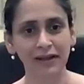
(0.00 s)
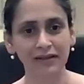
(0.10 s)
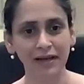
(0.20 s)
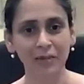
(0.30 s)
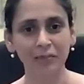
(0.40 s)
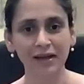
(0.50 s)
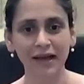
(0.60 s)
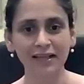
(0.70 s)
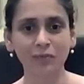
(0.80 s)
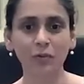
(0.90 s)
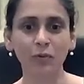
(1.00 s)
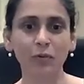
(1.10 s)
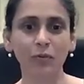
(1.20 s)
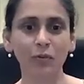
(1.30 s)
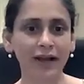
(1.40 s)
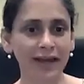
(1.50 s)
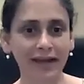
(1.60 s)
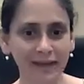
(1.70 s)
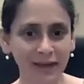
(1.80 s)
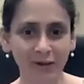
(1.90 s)
come and ask me, well, why
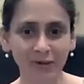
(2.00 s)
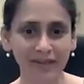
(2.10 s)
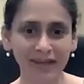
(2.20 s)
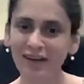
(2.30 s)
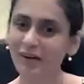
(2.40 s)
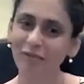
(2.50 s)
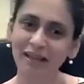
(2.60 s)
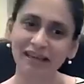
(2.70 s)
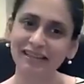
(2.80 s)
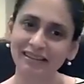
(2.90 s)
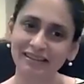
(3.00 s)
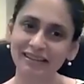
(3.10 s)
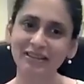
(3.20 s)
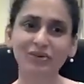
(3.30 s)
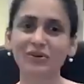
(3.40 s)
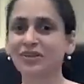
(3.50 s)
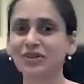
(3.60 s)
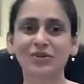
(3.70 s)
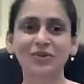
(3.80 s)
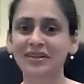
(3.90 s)
can't I go there? I'm like, your
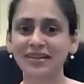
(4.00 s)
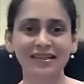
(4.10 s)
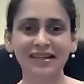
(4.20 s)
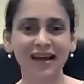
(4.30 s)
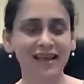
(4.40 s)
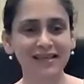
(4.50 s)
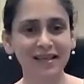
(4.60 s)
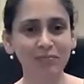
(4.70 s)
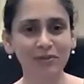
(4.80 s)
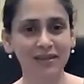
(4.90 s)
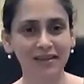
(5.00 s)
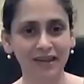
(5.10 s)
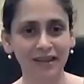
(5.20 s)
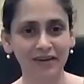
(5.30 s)
insurance is not accepted there.